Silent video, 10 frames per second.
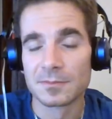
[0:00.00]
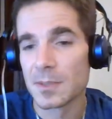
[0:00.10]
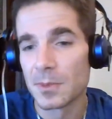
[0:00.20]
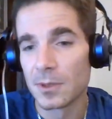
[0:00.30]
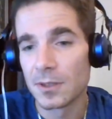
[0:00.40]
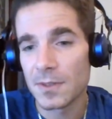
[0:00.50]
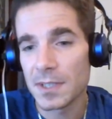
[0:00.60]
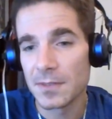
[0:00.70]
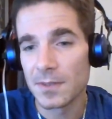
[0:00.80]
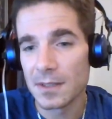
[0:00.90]
smaller
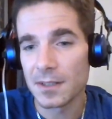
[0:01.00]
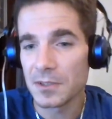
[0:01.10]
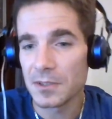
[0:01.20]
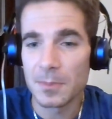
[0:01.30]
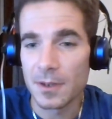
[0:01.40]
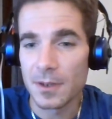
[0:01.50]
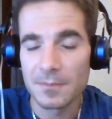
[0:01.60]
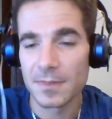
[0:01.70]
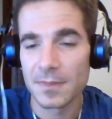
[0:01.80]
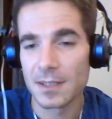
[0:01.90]
festivals are cheaper.
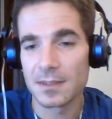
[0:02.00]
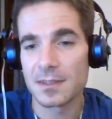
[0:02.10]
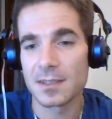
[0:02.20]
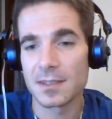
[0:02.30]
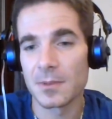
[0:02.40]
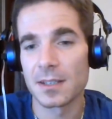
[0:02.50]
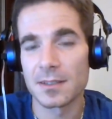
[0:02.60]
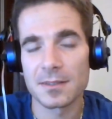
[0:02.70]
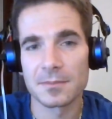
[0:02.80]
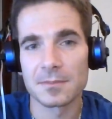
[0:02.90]
This is how it
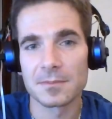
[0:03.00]
is.